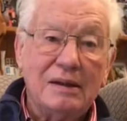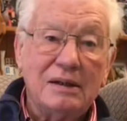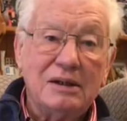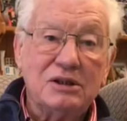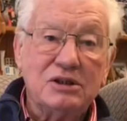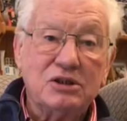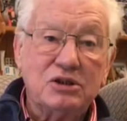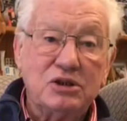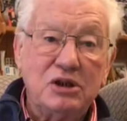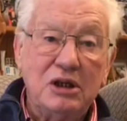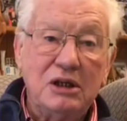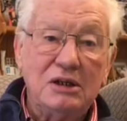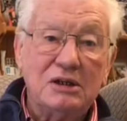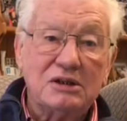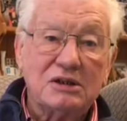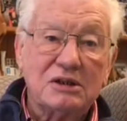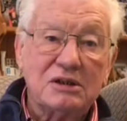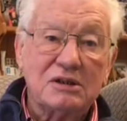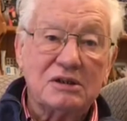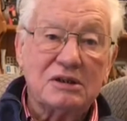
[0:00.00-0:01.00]
Is
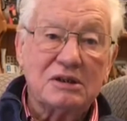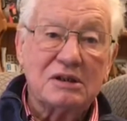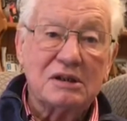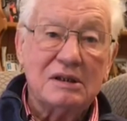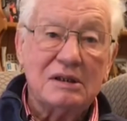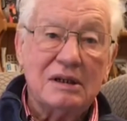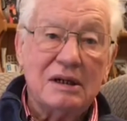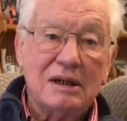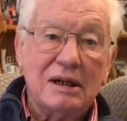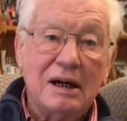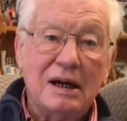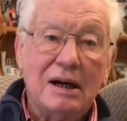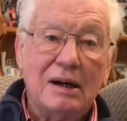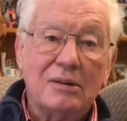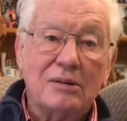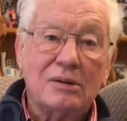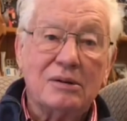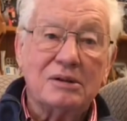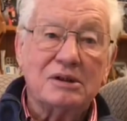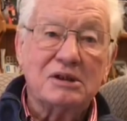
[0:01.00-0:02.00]
Jesus
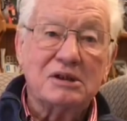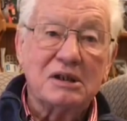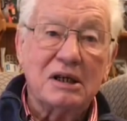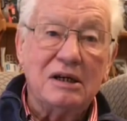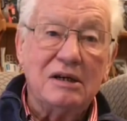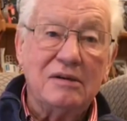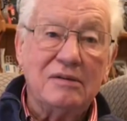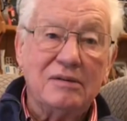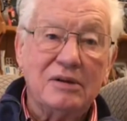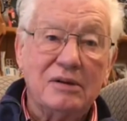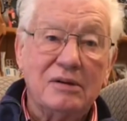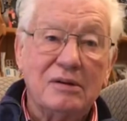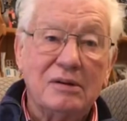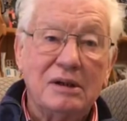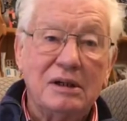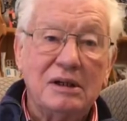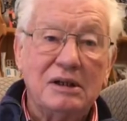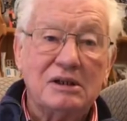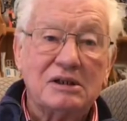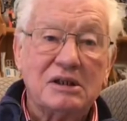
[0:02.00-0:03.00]
our Saviour? And
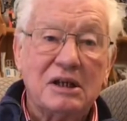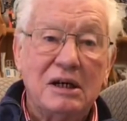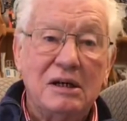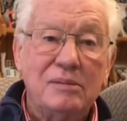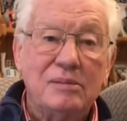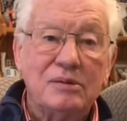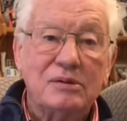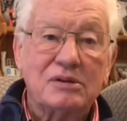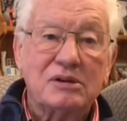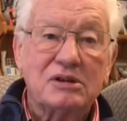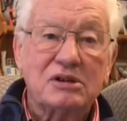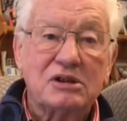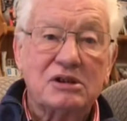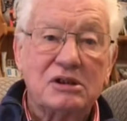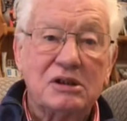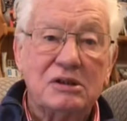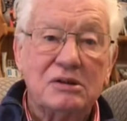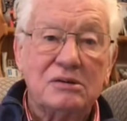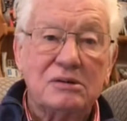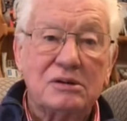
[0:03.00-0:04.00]
he is able to
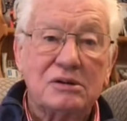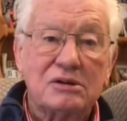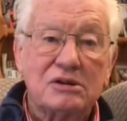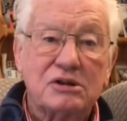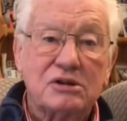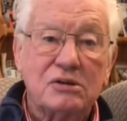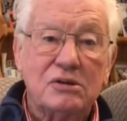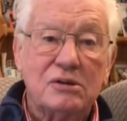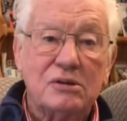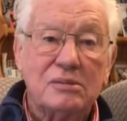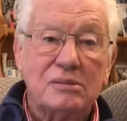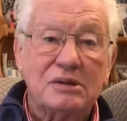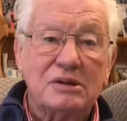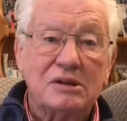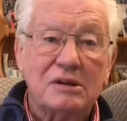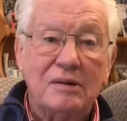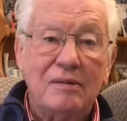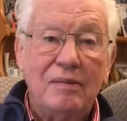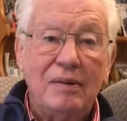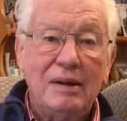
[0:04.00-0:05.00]
still the
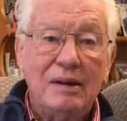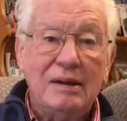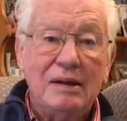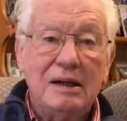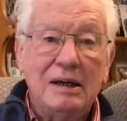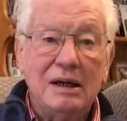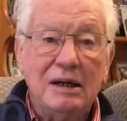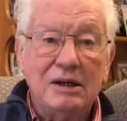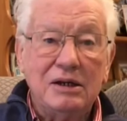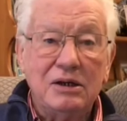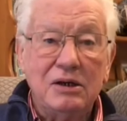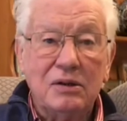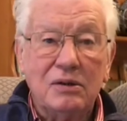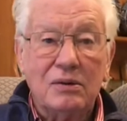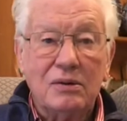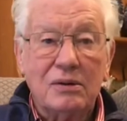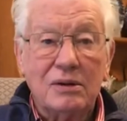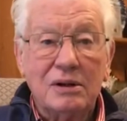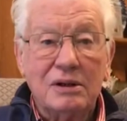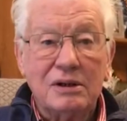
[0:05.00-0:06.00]
storms in
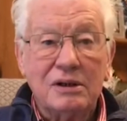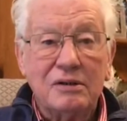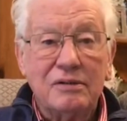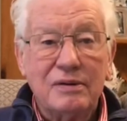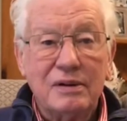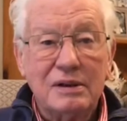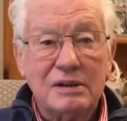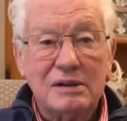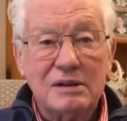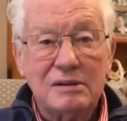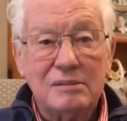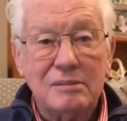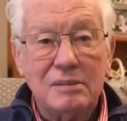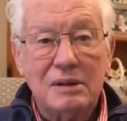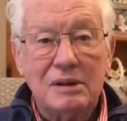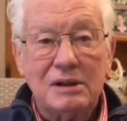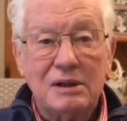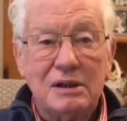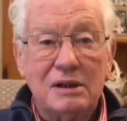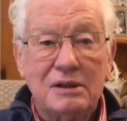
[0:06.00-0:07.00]
your life and in
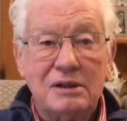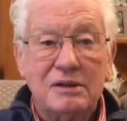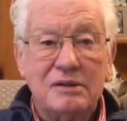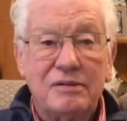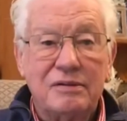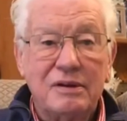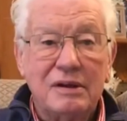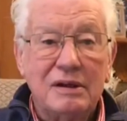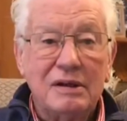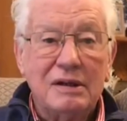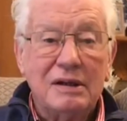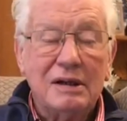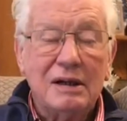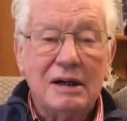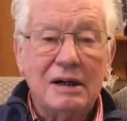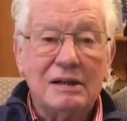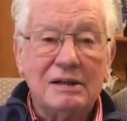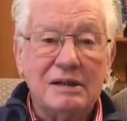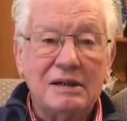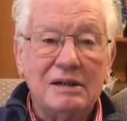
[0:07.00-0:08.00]
my life
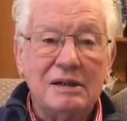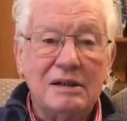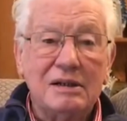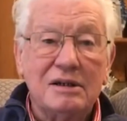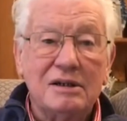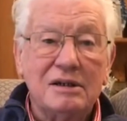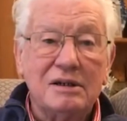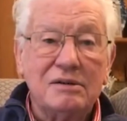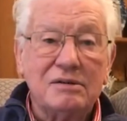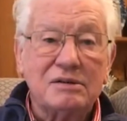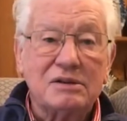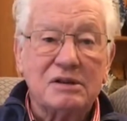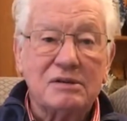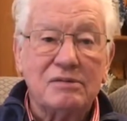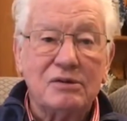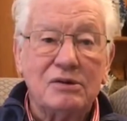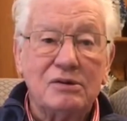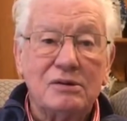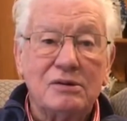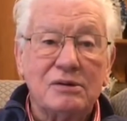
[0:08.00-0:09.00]
and in the lives
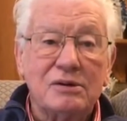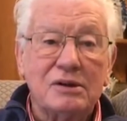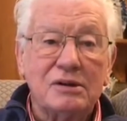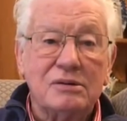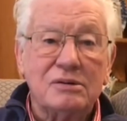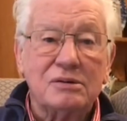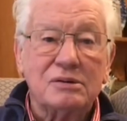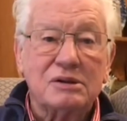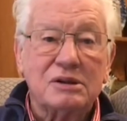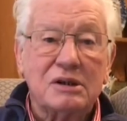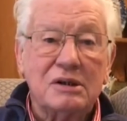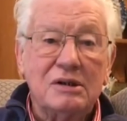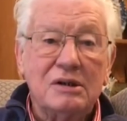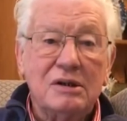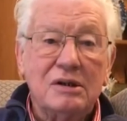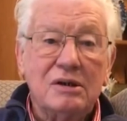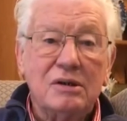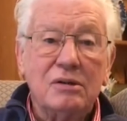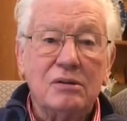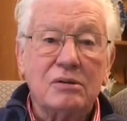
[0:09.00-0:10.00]
of all those
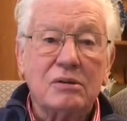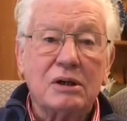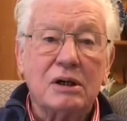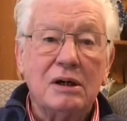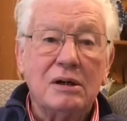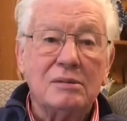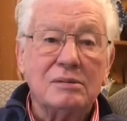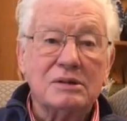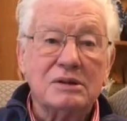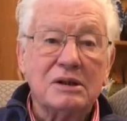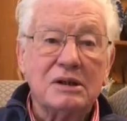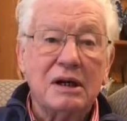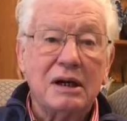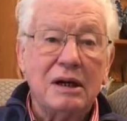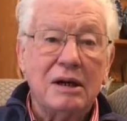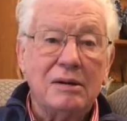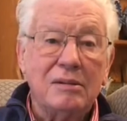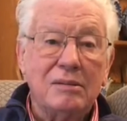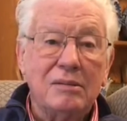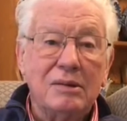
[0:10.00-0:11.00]
who come to
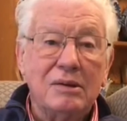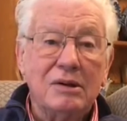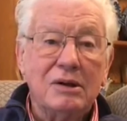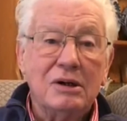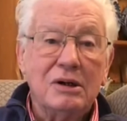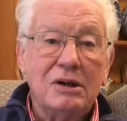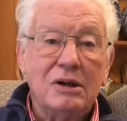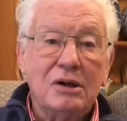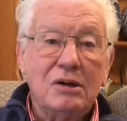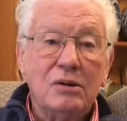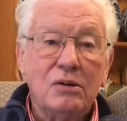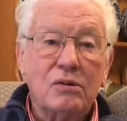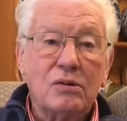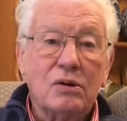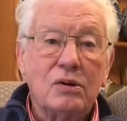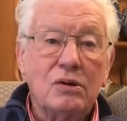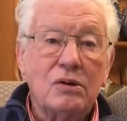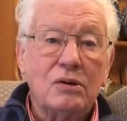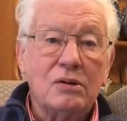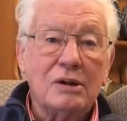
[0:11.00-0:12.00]
him, who
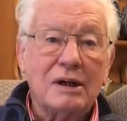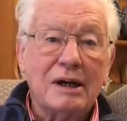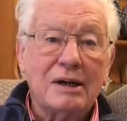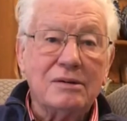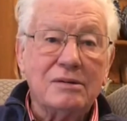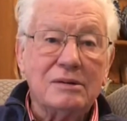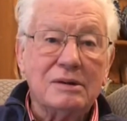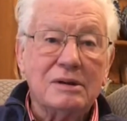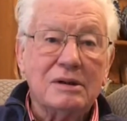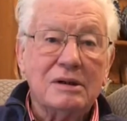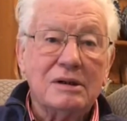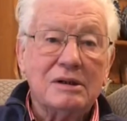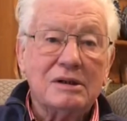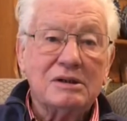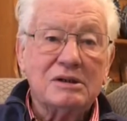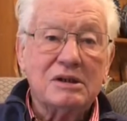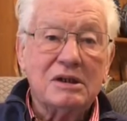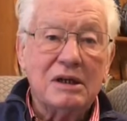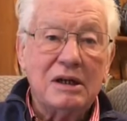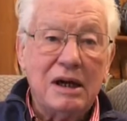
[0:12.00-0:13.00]
call out
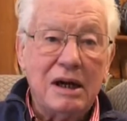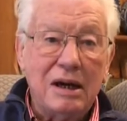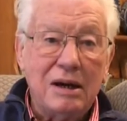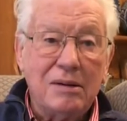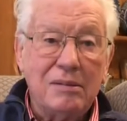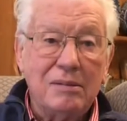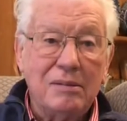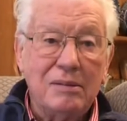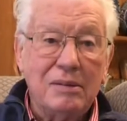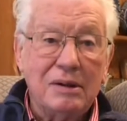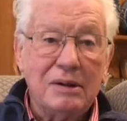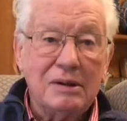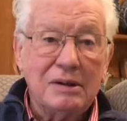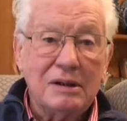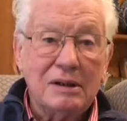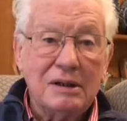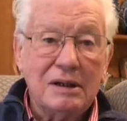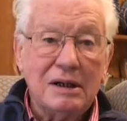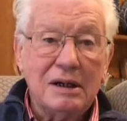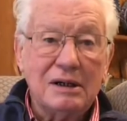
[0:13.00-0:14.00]
to him.
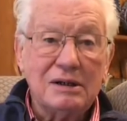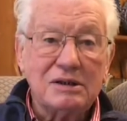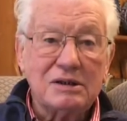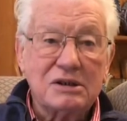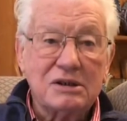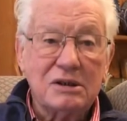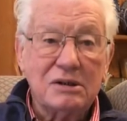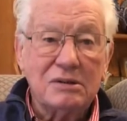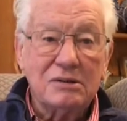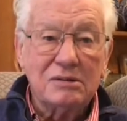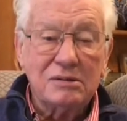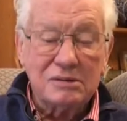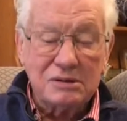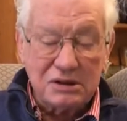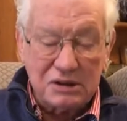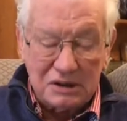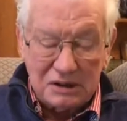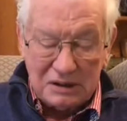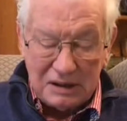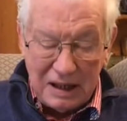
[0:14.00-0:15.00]
And so
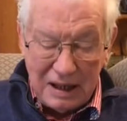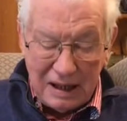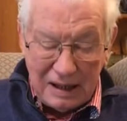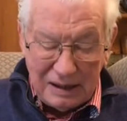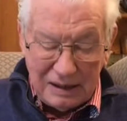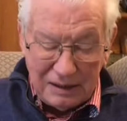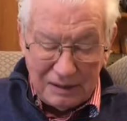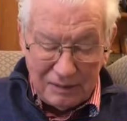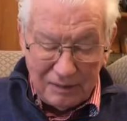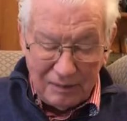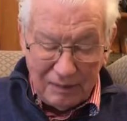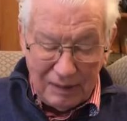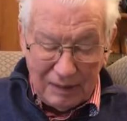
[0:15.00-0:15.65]
today,